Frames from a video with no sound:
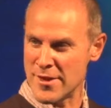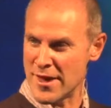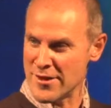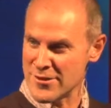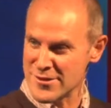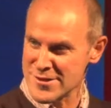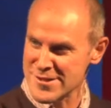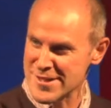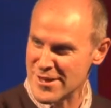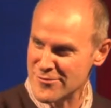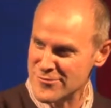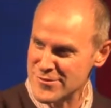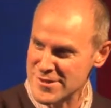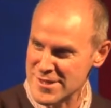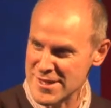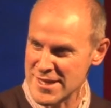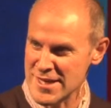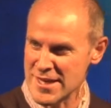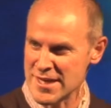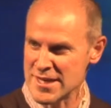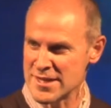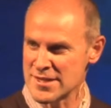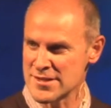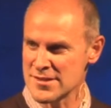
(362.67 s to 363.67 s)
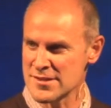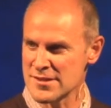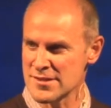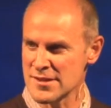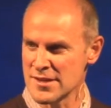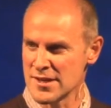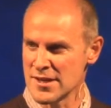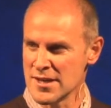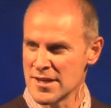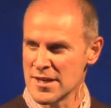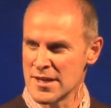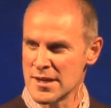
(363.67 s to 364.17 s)
there, the 70 years.
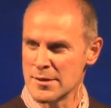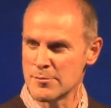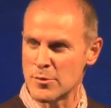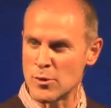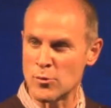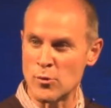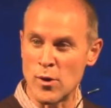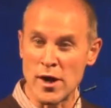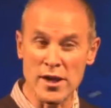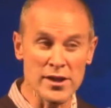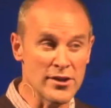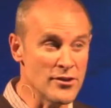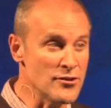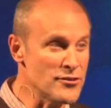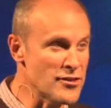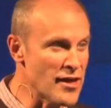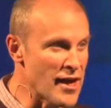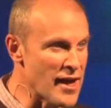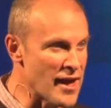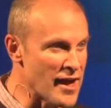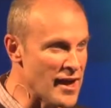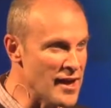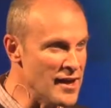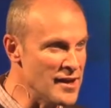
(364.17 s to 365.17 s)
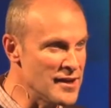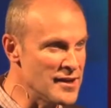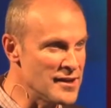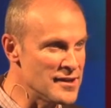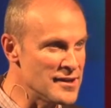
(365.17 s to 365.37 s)
But while you're there,